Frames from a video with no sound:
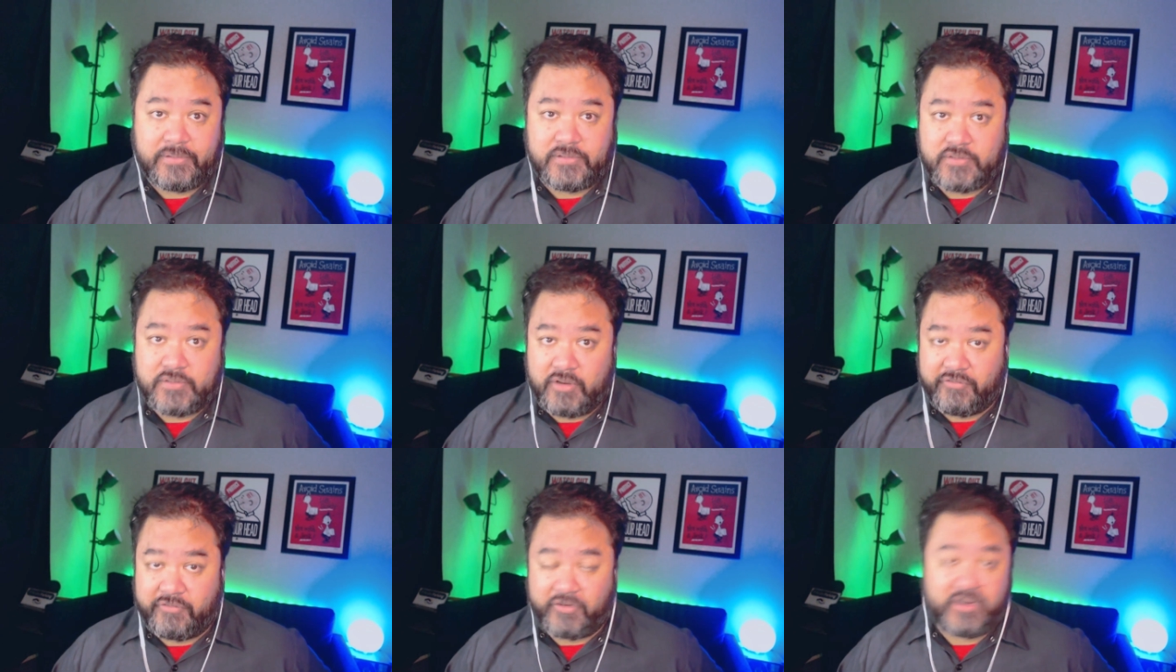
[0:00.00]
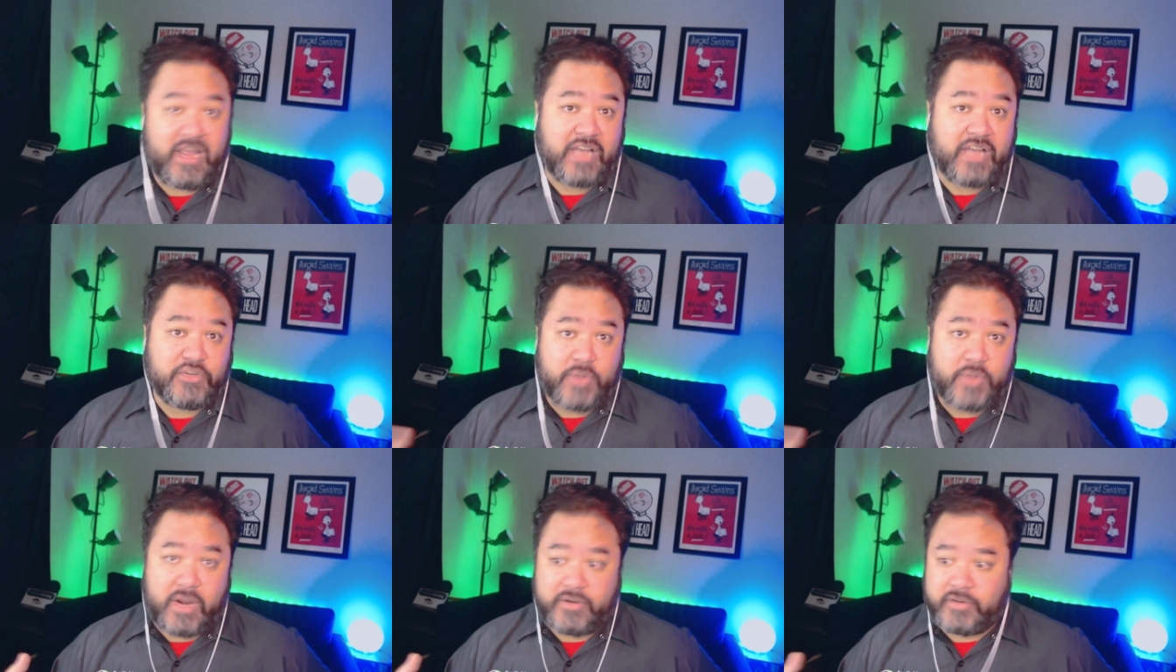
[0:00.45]
So for
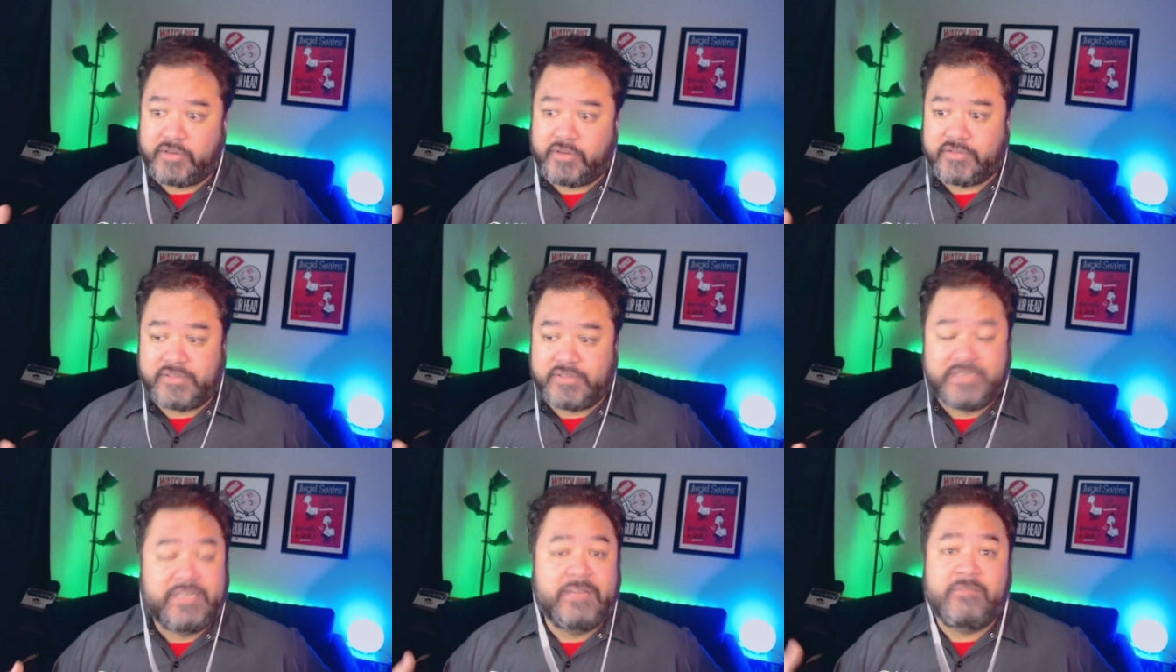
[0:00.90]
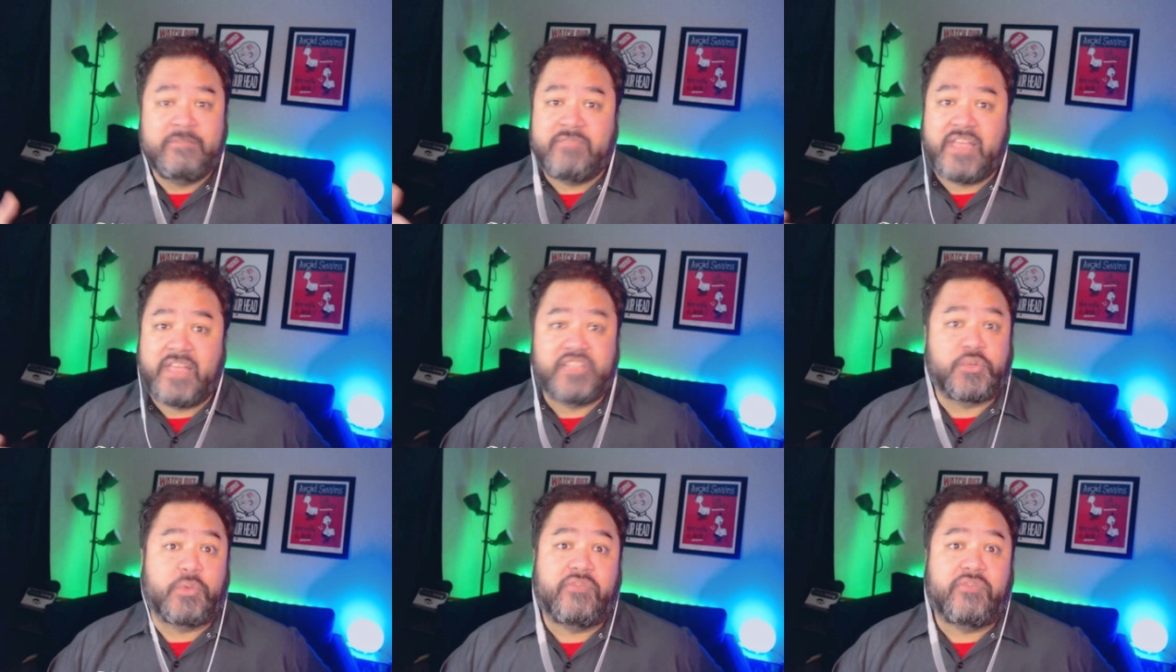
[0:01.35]
contractors,
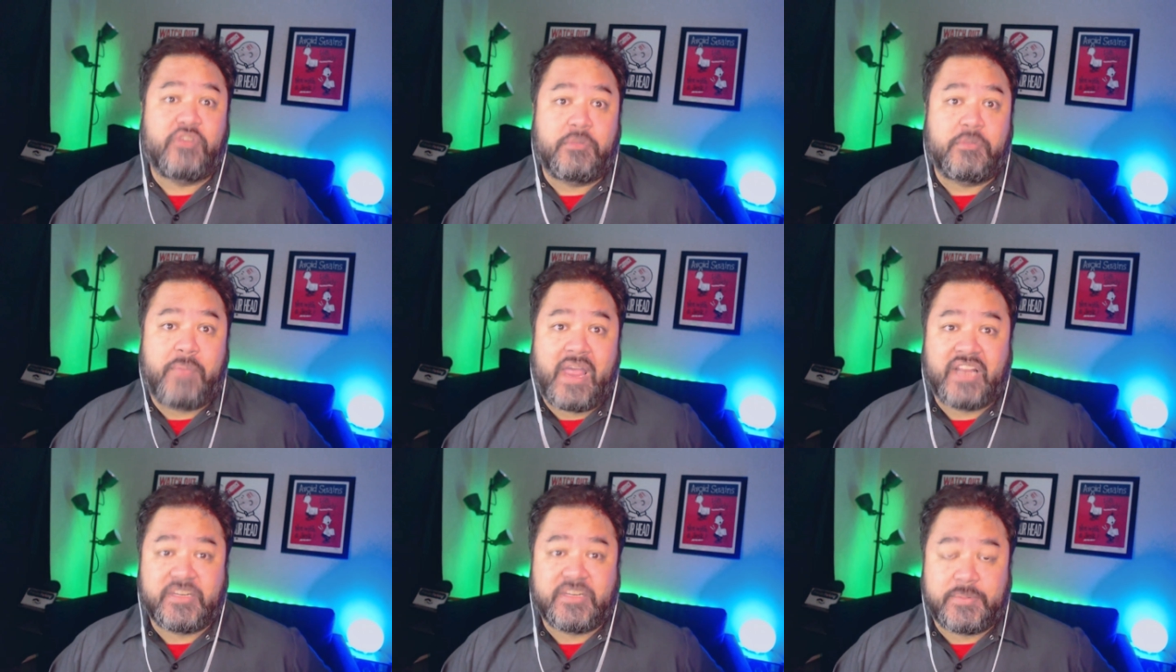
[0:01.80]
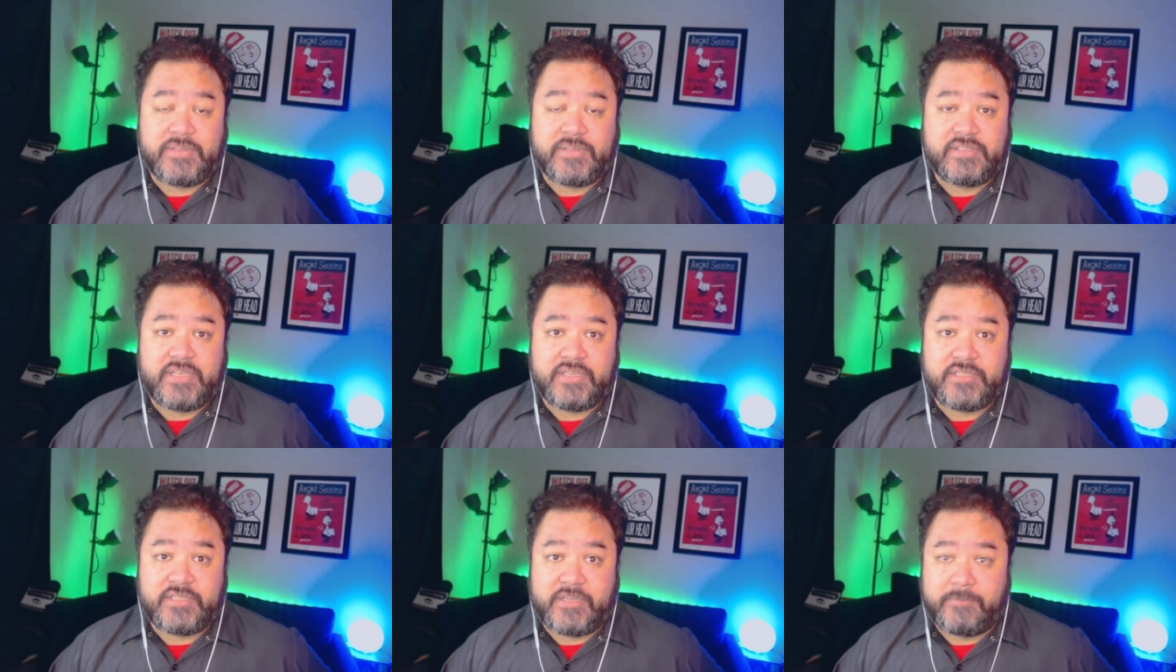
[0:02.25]
that's review management
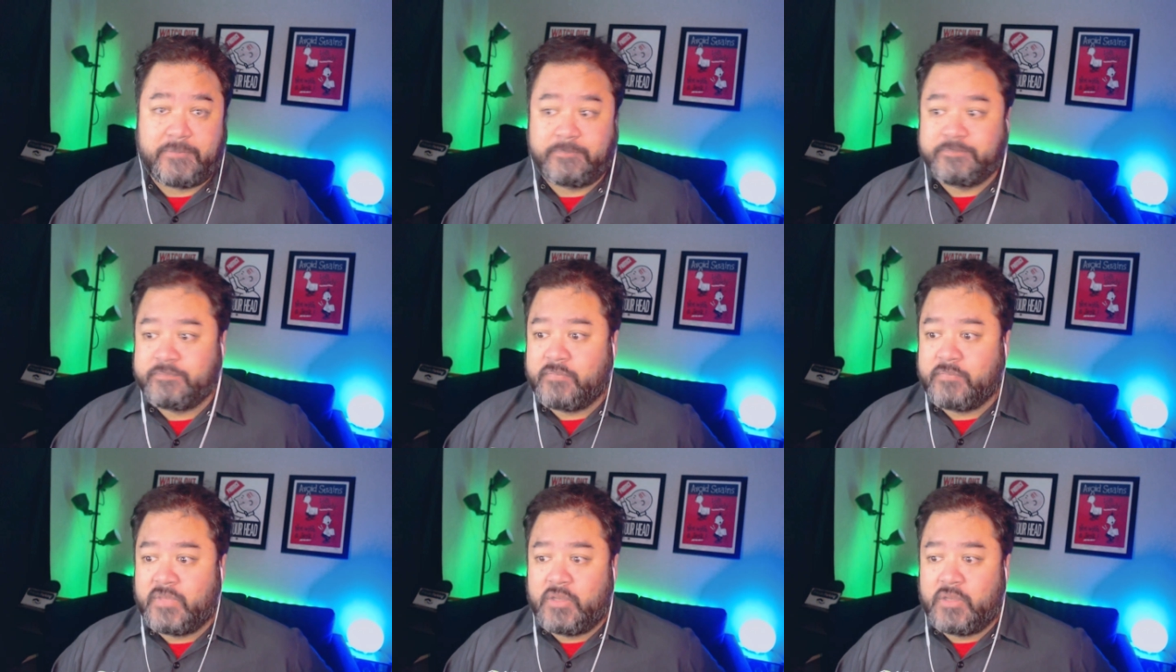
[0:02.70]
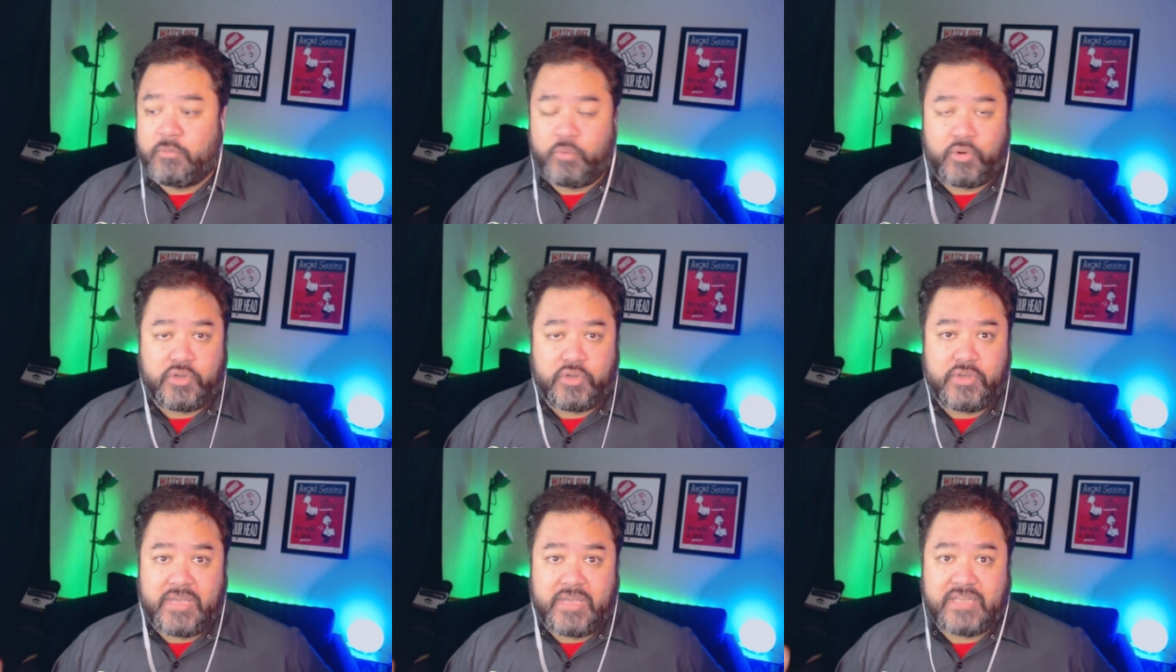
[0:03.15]
system where
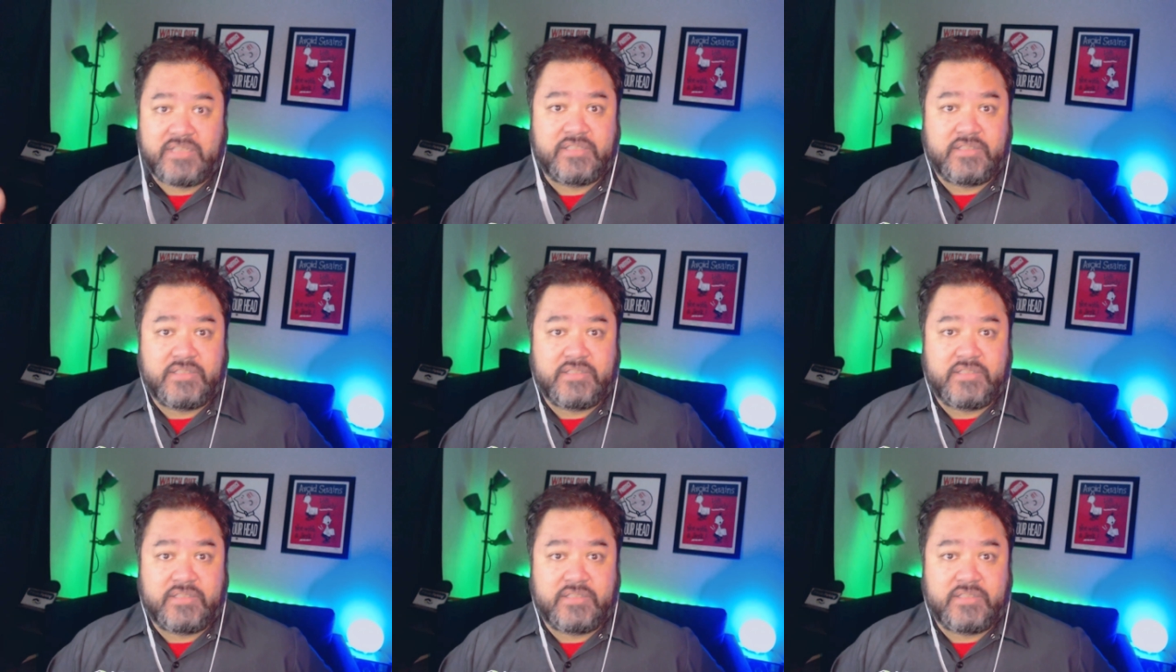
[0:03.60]
you get